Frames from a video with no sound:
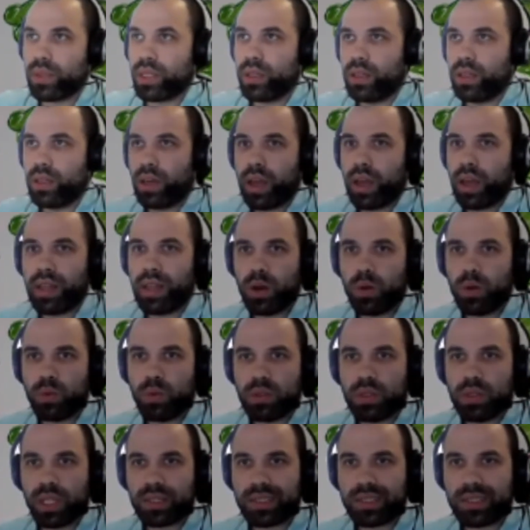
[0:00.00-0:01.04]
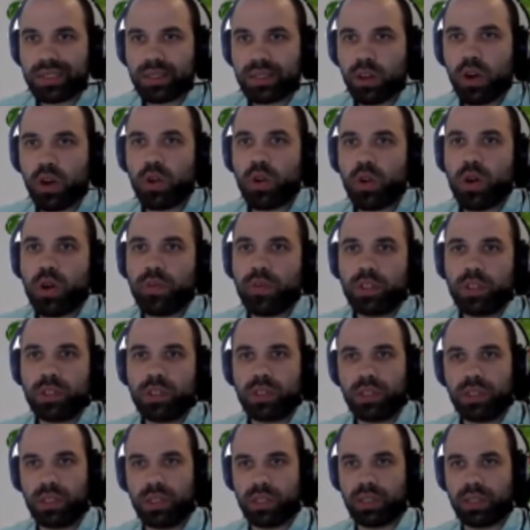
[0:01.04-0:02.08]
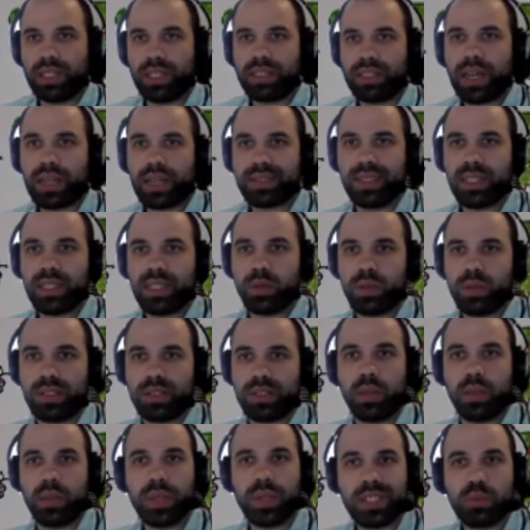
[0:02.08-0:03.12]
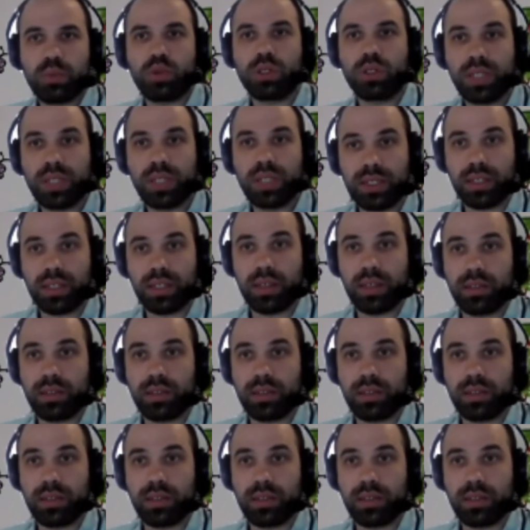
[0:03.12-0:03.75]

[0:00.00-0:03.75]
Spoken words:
And now let's go over the attack sequence in a bit more detail.